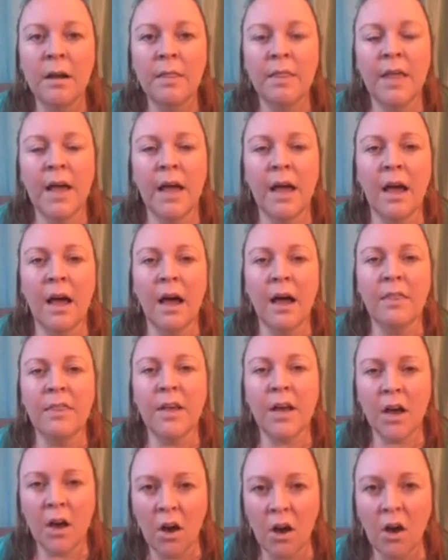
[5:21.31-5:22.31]
that
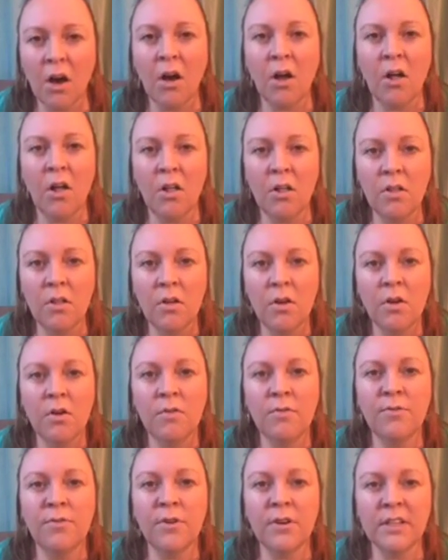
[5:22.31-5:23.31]
the call
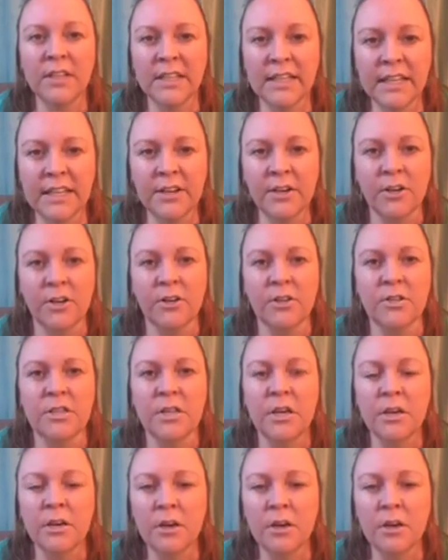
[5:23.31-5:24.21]
for leaders,